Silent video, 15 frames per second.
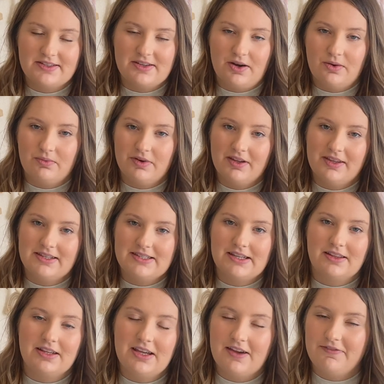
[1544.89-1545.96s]
So
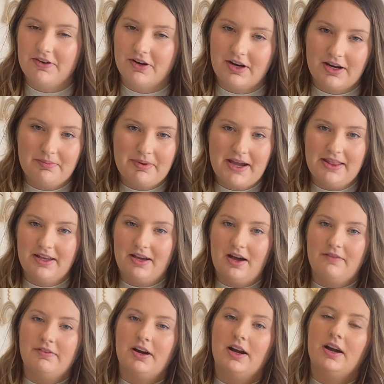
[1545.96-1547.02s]
realistically, if you're gonna buy the
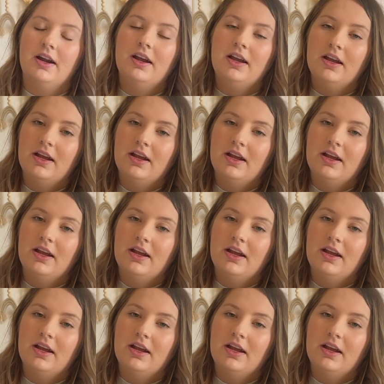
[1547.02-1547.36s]
cover